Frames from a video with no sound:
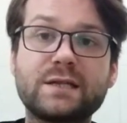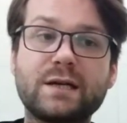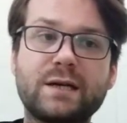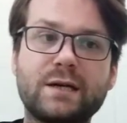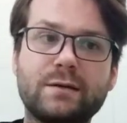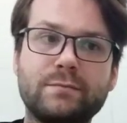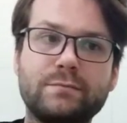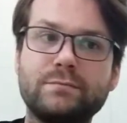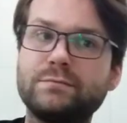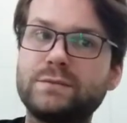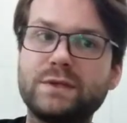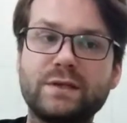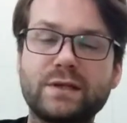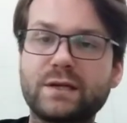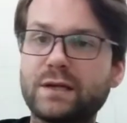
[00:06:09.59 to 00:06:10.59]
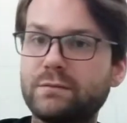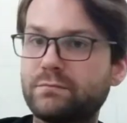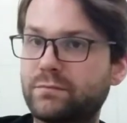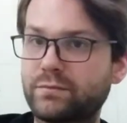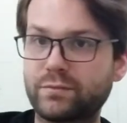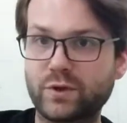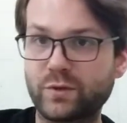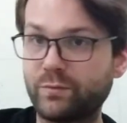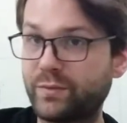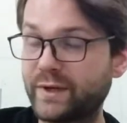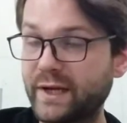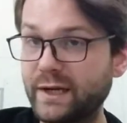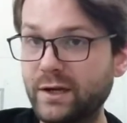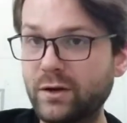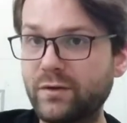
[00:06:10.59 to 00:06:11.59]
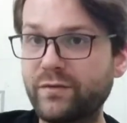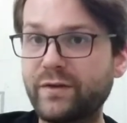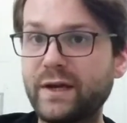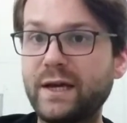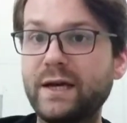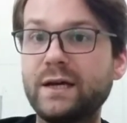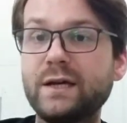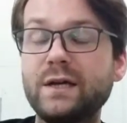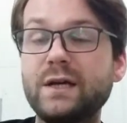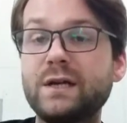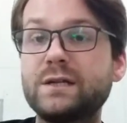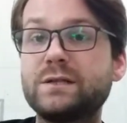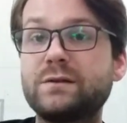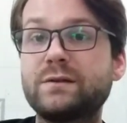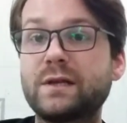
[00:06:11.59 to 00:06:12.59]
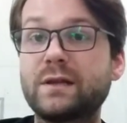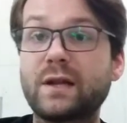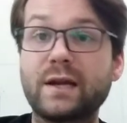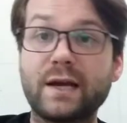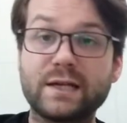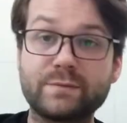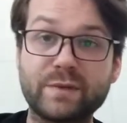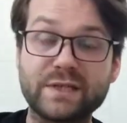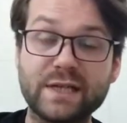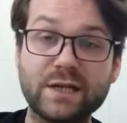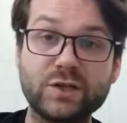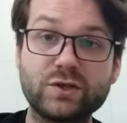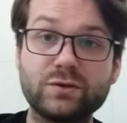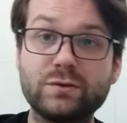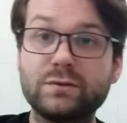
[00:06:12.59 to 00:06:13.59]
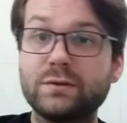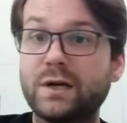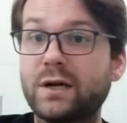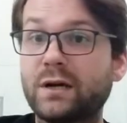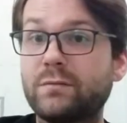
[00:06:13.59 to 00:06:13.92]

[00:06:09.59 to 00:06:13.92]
Do you think I'm completely off here? Do you think that it has potential?